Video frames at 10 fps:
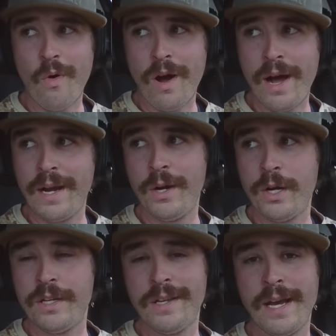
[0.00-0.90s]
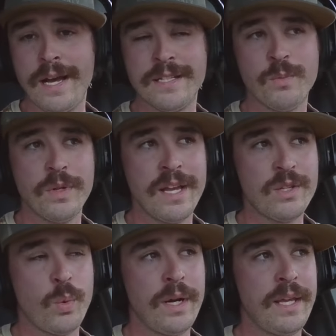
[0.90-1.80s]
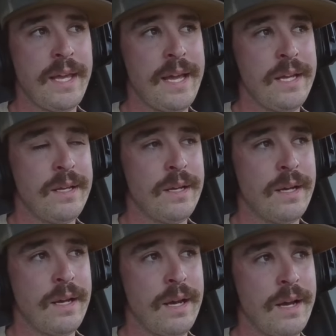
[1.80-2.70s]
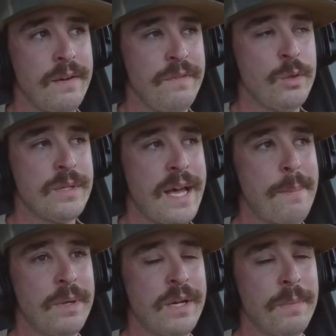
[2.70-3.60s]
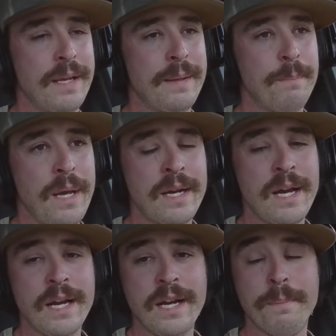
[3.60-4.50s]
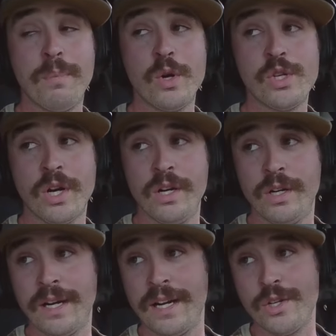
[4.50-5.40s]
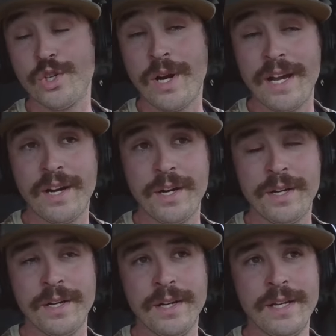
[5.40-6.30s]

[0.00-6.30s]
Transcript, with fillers: I heard you guys when that twenty K Uh, views happen. I'm like, man, I gotta push harder. I gotta try harder.